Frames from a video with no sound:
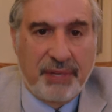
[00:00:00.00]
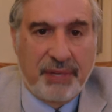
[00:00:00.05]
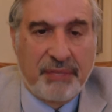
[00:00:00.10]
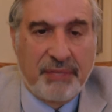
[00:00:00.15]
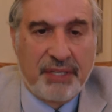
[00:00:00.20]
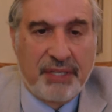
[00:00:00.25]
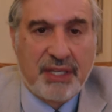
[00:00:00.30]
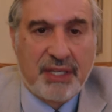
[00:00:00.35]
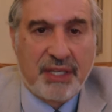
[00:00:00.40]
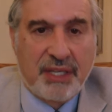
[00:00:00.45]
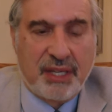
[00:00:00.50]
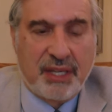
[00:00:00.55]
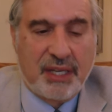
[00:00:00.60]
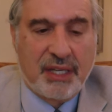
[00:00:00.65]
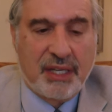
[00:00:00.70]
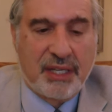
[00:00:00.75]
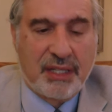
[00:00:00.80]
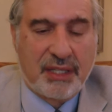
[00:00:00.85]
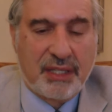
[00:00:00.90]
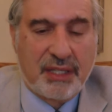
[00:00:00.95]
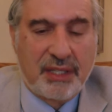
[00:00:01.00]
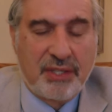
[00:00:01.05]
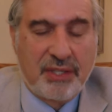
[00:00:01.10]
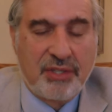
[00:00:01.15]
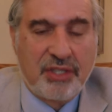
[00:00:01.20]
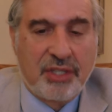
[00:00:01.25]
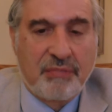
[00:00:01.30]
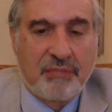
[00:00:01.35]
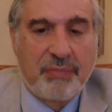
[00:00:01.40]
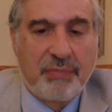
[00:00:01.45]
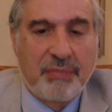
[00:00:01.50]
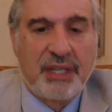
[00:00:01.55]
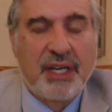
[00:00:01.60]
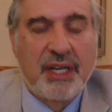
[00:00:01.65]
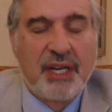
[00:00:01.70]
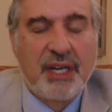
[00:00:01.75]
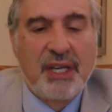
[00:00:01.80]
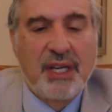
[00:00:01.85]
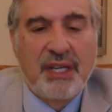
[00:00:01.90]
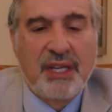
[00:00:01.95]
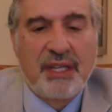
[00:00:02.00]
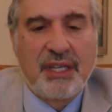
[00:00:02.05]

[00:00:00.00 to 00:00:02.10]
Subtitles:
amendments to the Constitution. But